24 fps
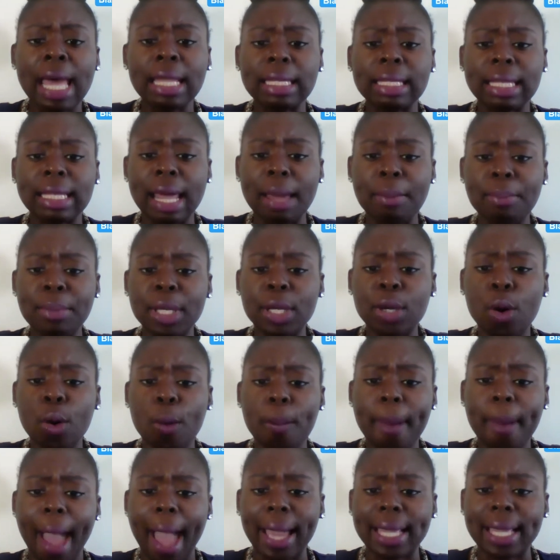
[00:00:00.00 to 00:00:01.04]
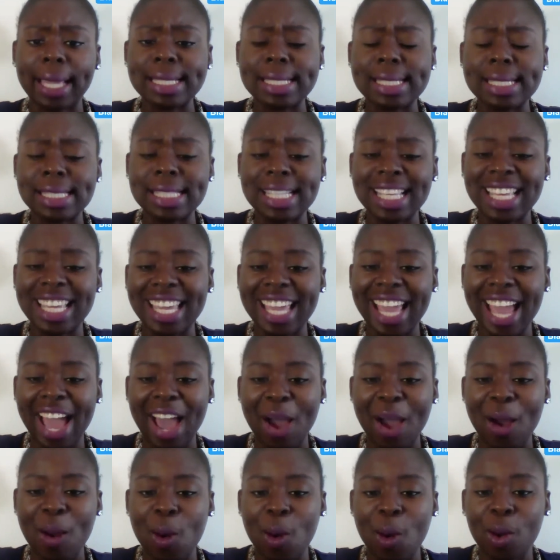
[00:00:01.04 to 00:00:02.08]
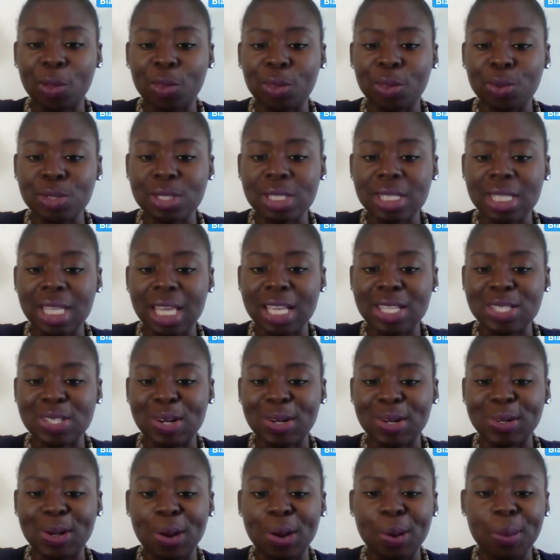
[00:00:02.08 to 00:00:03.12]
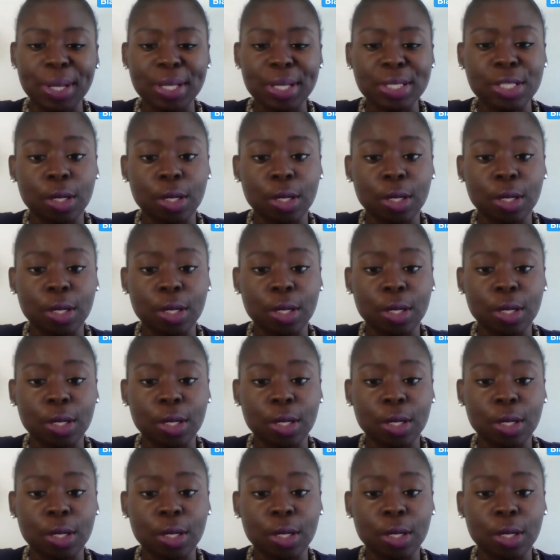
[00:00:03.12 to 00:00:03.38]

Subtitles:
let me go back and see how all those things are going.